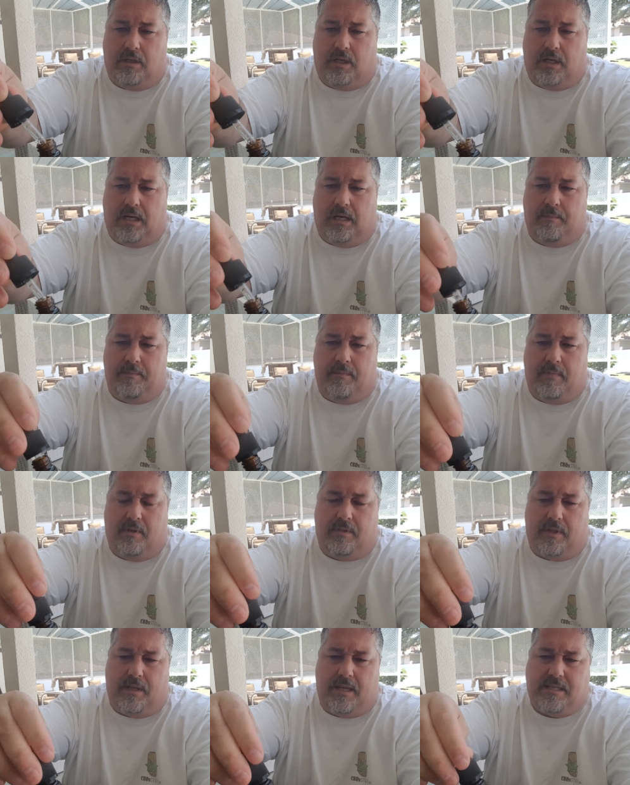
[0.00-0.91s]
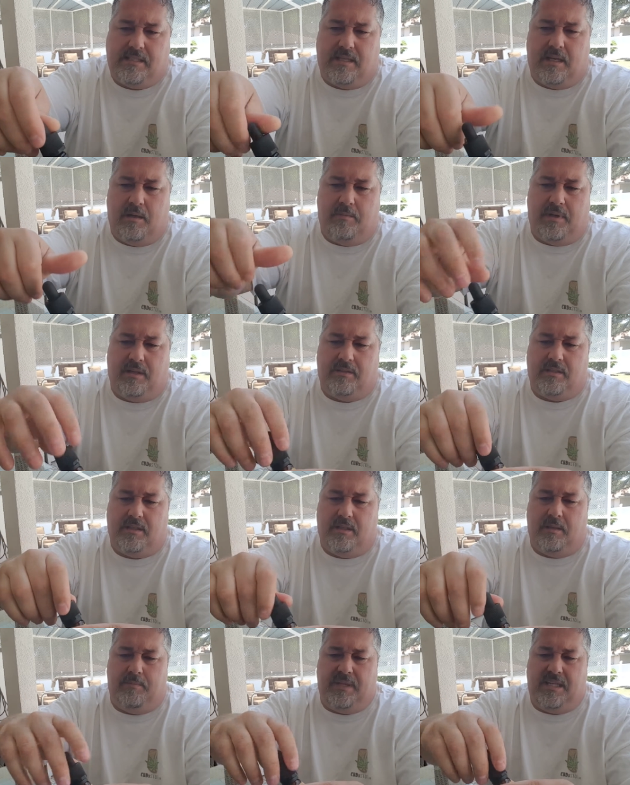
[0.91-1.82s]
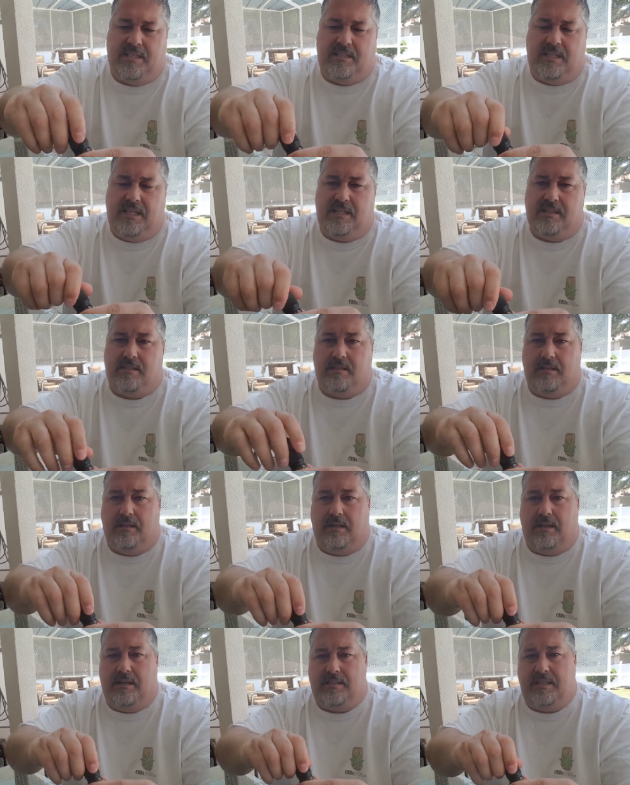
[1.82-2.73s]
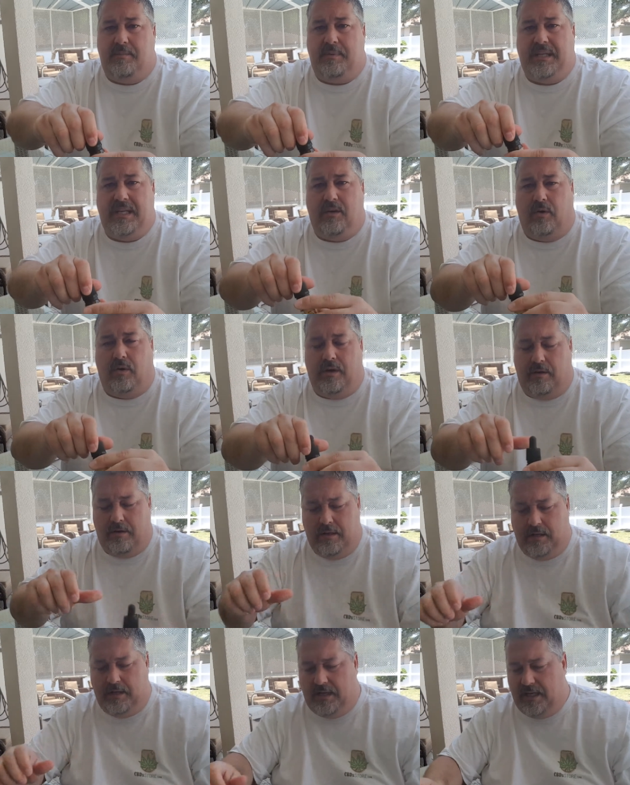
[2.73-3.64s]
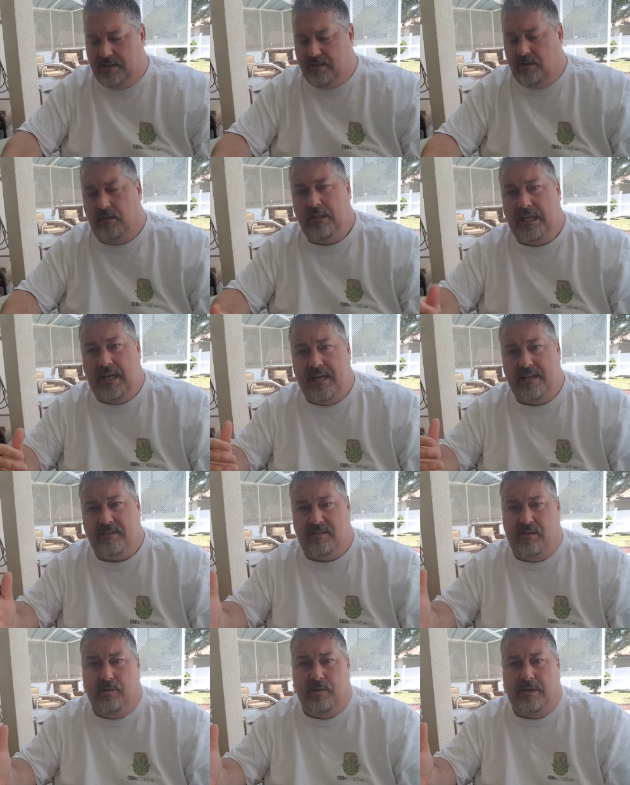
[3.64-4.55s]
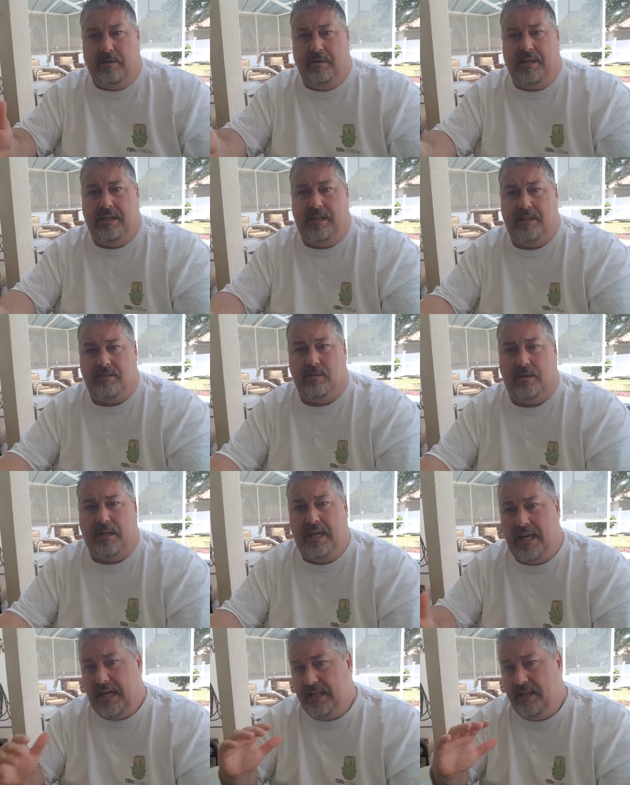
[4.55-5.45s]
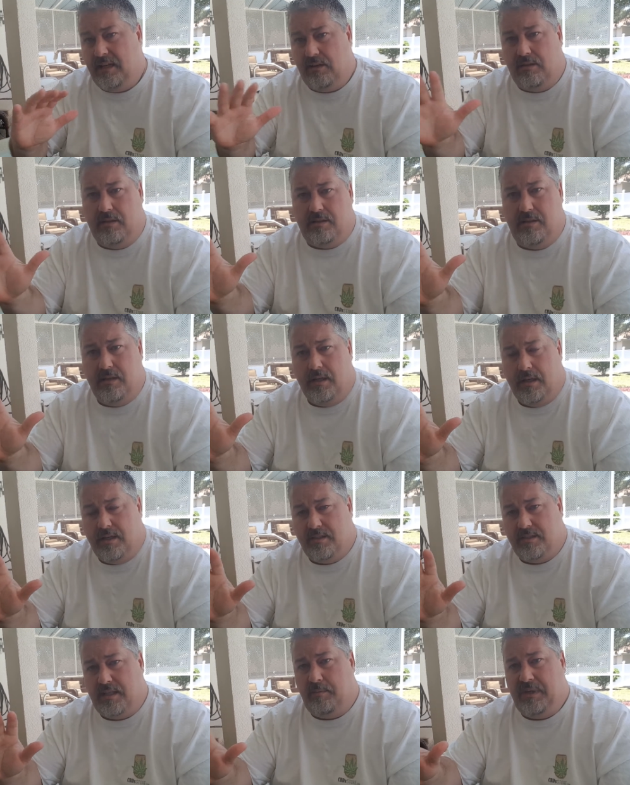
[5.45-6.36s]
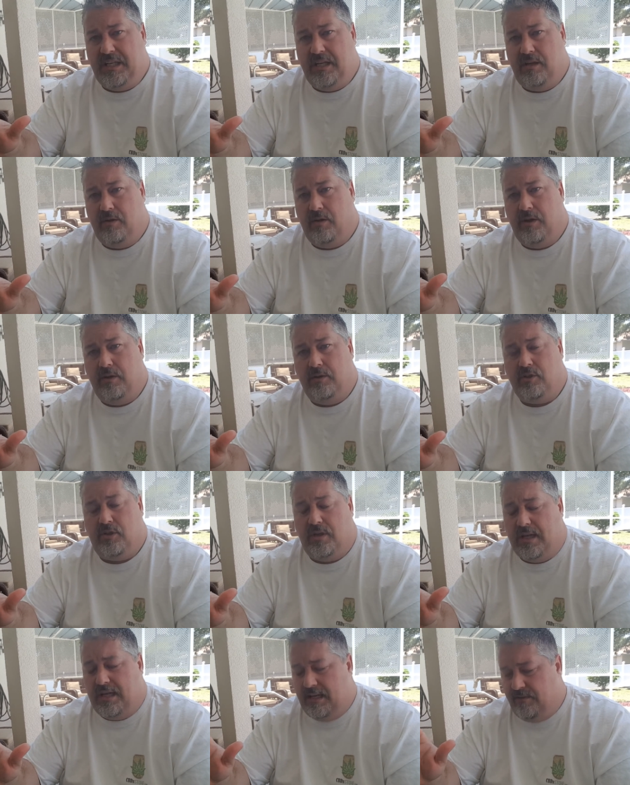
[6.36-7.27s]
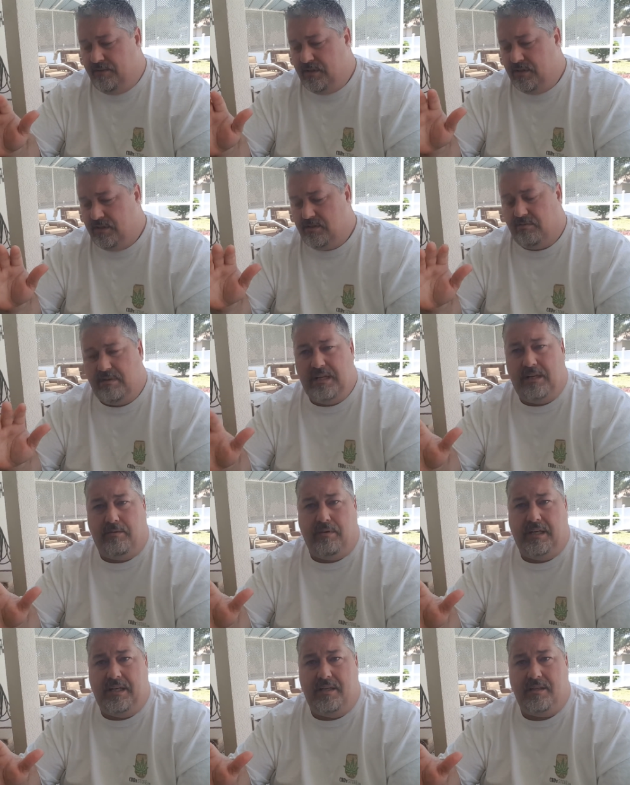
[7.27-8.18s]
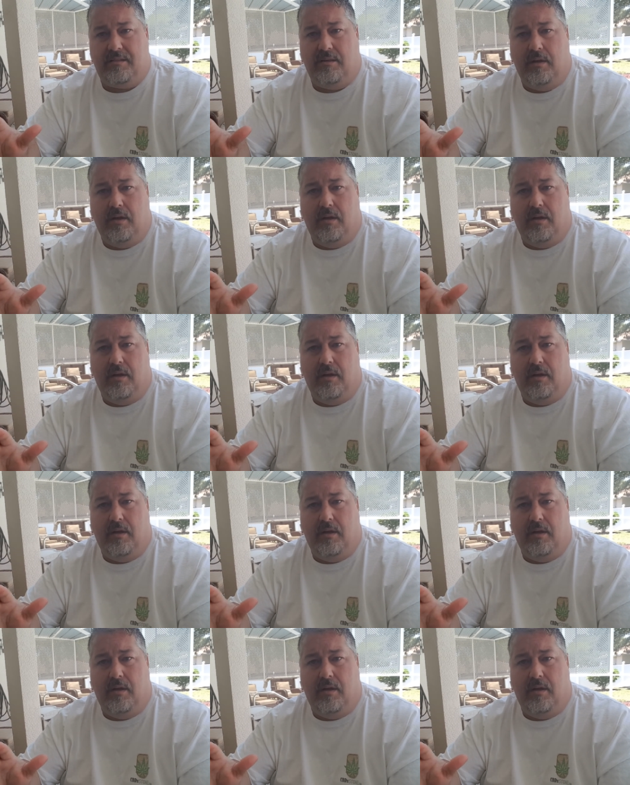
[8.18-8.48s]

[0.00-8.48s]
The nice thing about the Bee's Knees CBD oil is it only has 2 ingredients. Okay, any good CBD oil should have just 3 ingredients